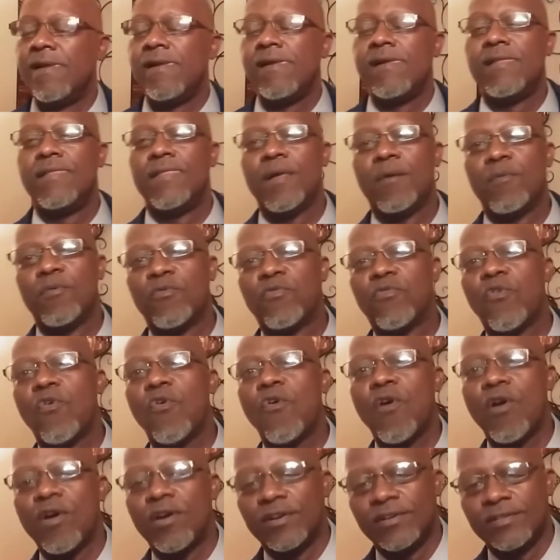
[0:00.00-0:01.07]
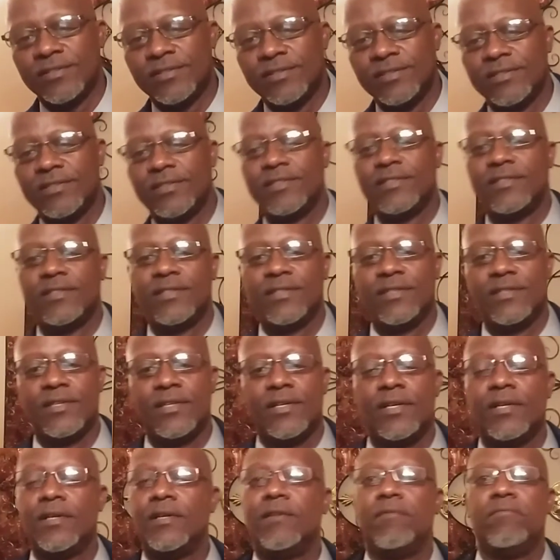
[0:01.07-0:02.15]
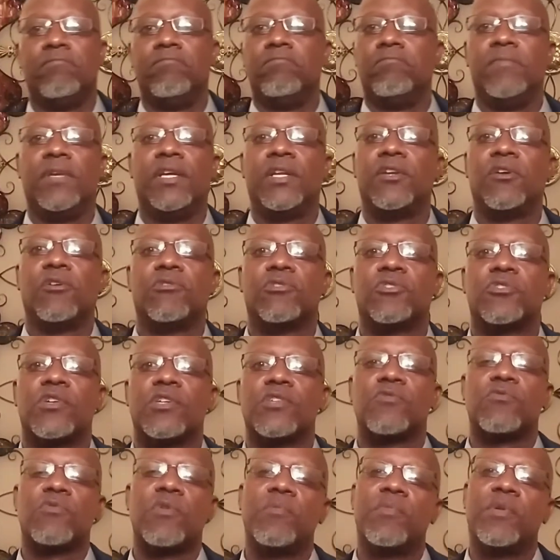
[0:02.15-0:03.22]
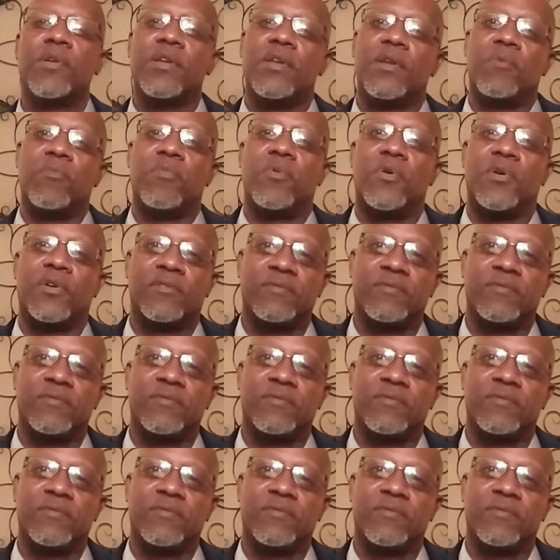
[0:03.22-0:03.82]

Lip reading: Number 4, men don't trust women anymore.